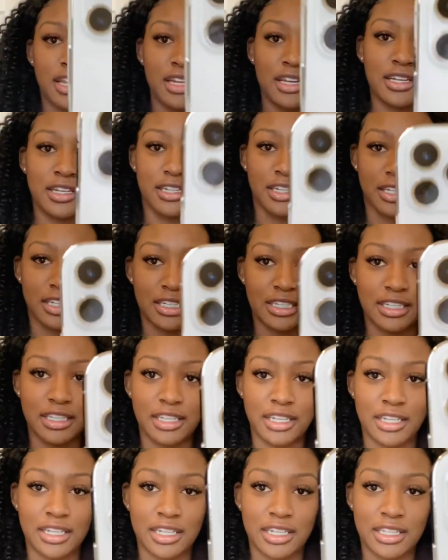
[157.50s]
good
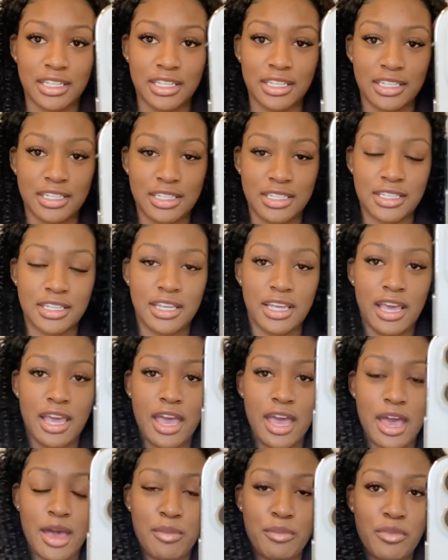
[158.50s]
look at this
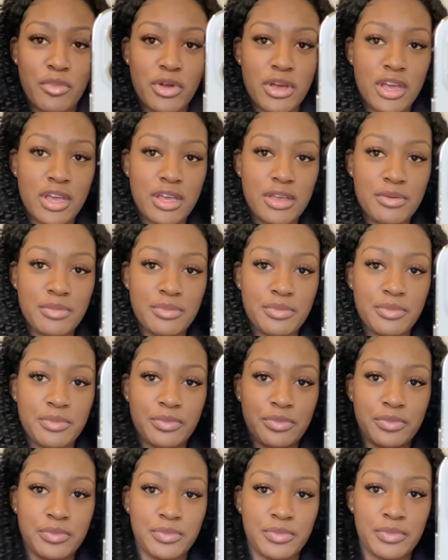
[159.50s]
camera.
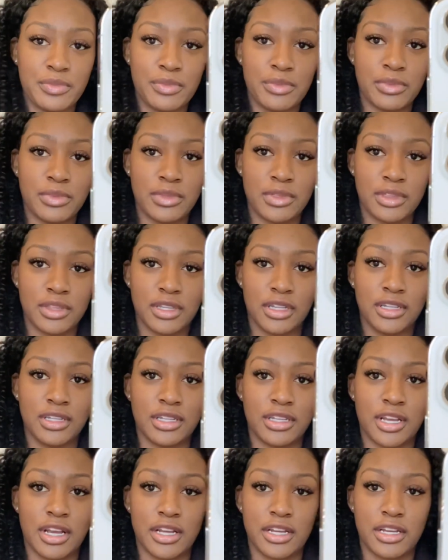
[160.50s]

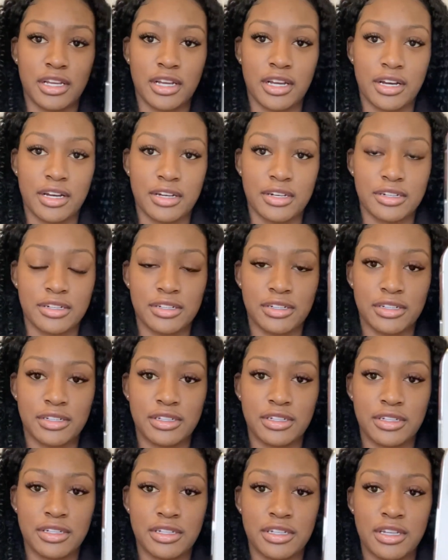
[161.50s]
There you go.
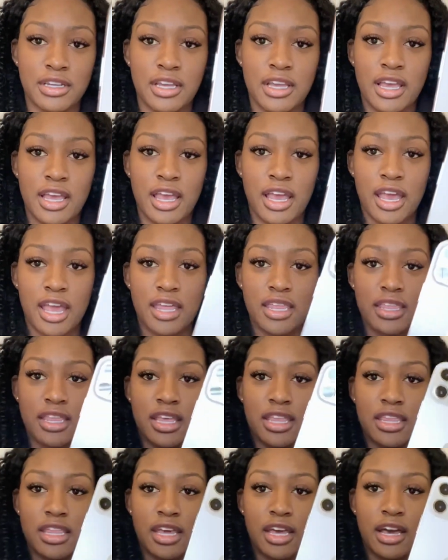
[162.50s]
And
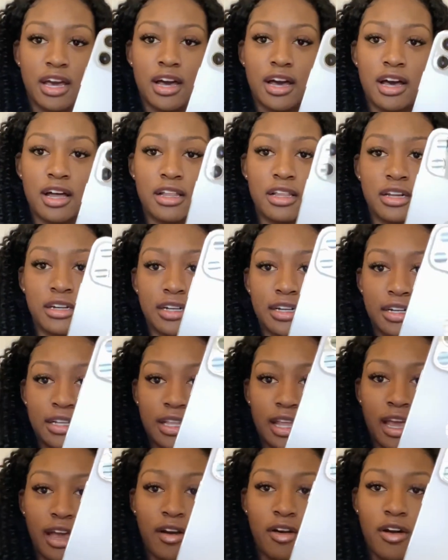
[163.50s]
then the color,
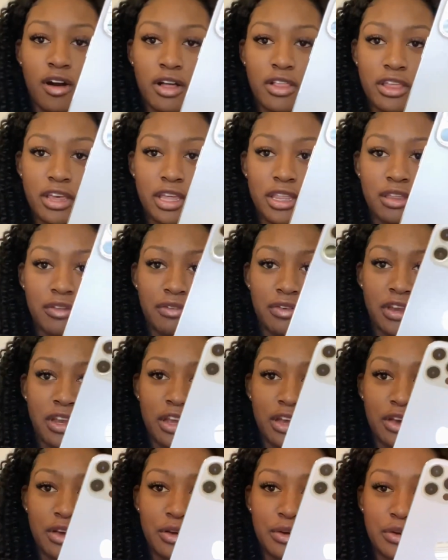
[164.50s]
like all the other
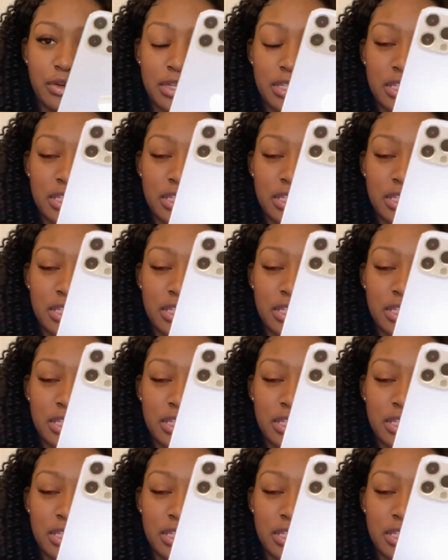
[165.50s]
videos that